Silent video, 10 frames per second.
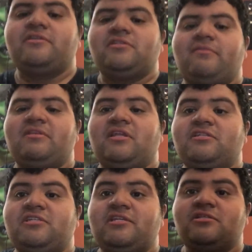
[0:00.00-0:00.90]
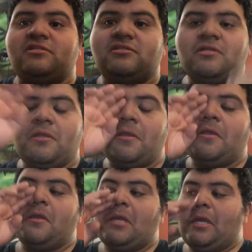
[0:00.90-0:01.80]
gonna be a lot of changes.
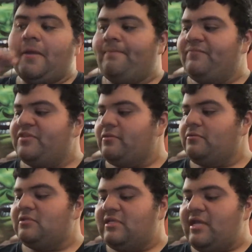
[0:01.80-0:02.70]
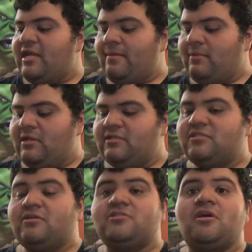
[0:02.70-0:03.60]
So today I'm gonna
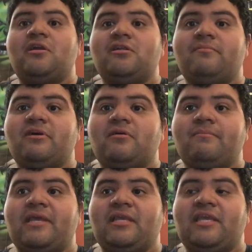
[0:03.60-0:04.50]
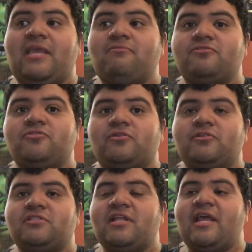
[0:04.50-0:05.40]
start talking about my game
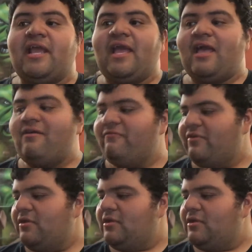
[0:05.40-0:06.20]
controllers that I have.